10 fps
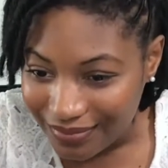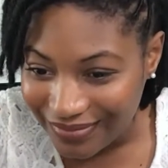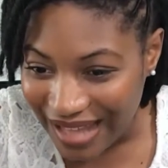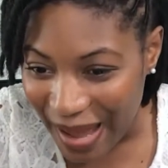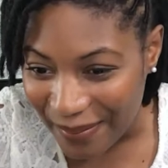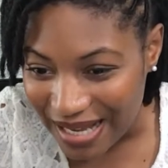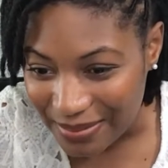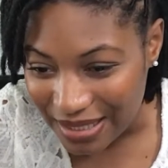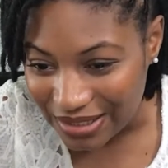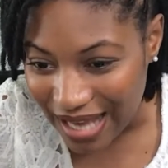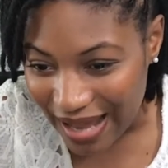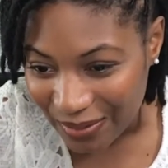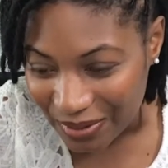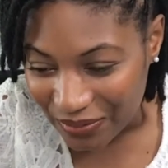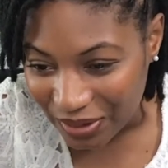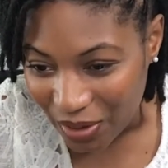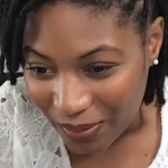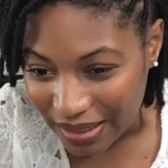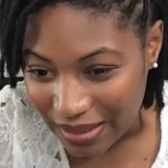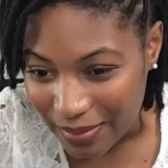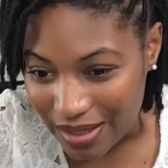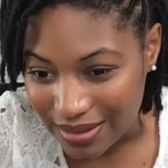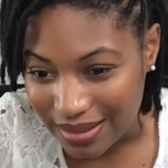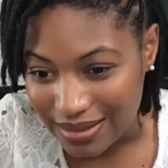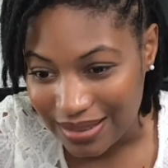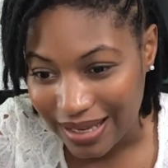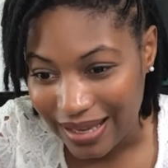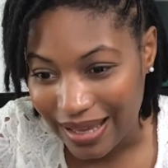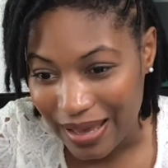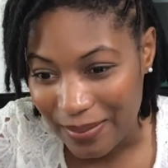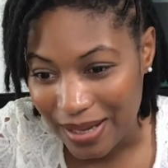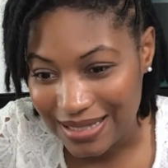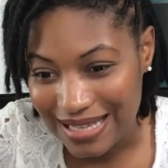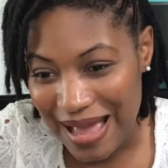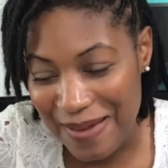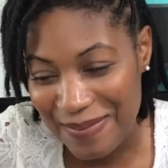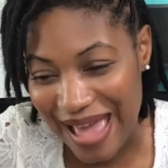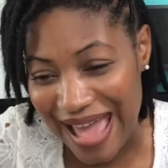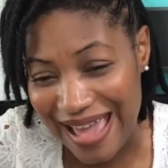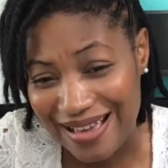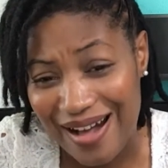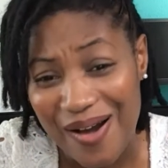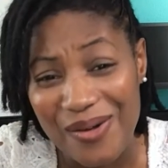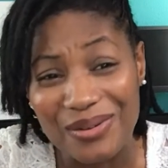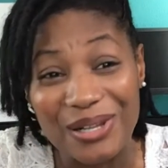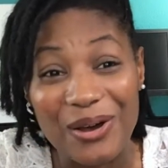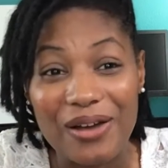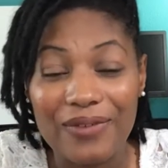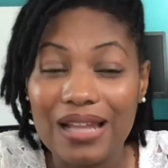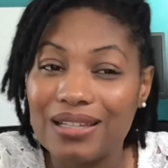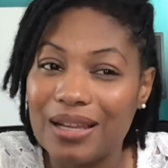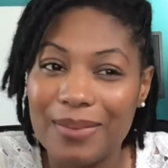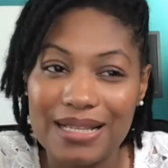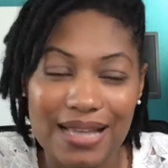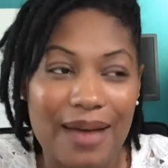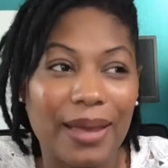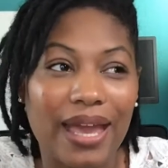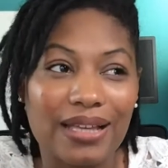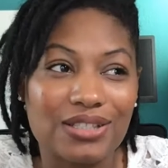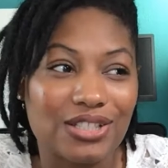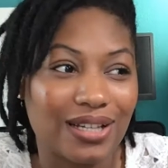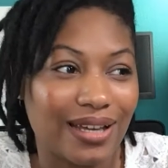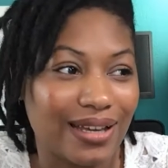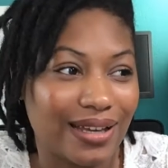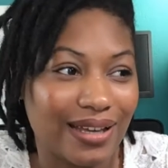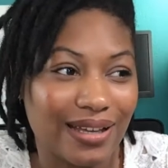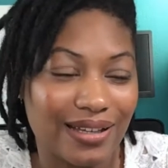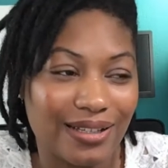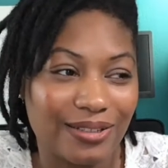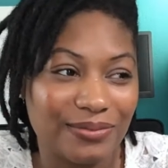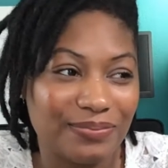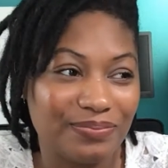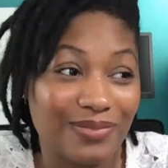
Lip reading: Not MySpace, child. I don't even know what email is linked to that. And my top 8. Oh Lord, if I looked at my top 8, child.